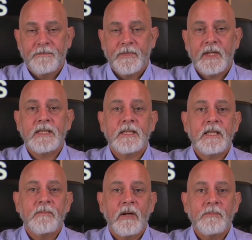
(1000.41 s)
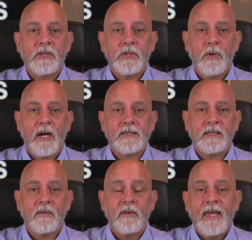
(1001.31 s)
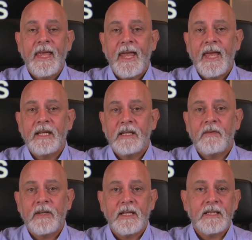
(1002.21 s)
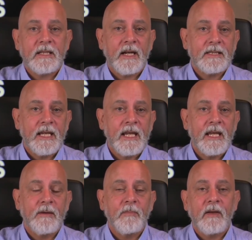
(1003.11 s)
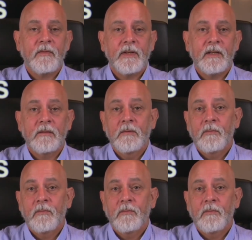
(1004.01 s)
This is the moment to ask if any of the insights here might feel